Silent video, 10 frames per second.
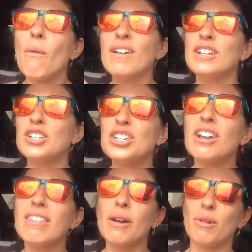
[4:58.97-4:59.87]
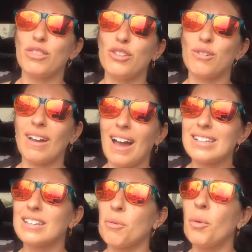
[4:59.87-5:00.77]
I want to share that with you
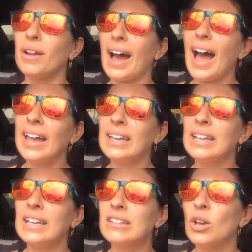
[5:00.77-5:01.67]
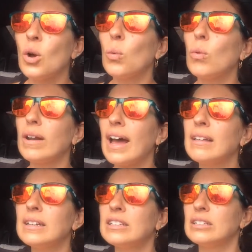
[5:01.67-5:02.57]
guys on what I eat, what
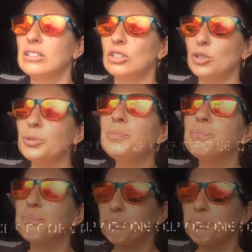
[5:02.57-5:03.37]
I like to do.